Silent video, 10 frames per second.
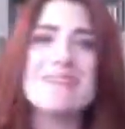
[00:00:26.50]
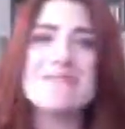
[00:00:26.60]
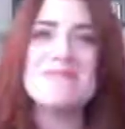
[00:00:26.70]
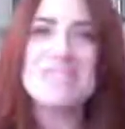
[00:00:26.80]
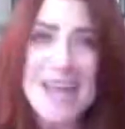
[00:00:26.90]

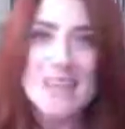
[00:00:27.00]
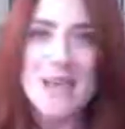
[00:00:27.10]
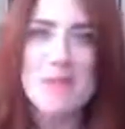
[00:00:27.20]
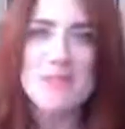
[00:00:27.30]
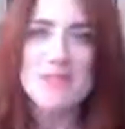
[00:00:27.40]
Yes,
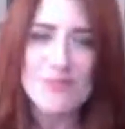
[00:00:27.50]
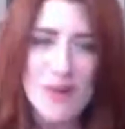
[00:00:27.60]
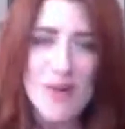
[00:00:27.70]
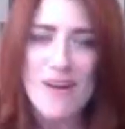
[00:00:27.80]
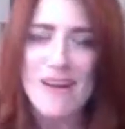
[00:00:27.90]
episode
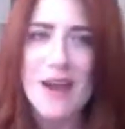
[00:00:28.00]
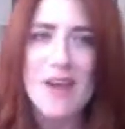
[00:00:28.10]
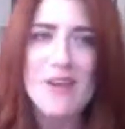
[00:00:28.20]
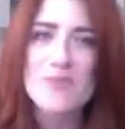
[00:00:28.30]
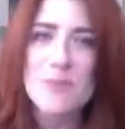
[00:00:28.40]
4
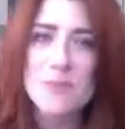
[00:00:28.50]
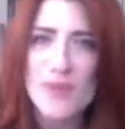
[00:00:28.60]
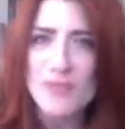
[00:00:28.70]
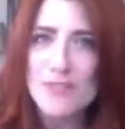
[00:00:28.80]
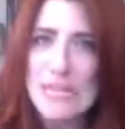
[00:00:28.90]
of
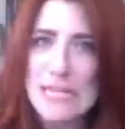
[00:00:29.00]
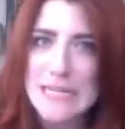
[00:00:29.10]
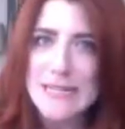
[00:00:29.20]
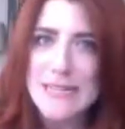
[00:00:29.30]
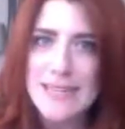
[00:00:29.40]

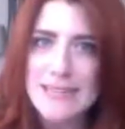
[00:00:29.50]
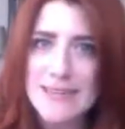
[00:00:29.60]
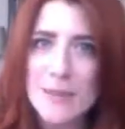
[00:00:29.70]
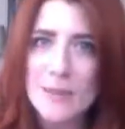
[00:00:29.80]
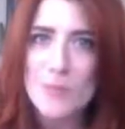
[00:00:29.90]
Bravery in
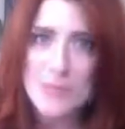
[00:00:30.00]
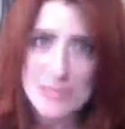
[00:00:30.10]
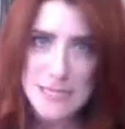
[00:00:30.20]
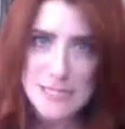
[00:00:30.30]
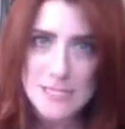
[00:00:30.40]

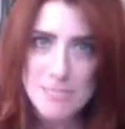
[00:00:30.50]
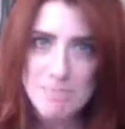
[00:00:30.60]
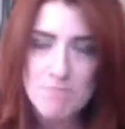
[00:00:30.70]
Business.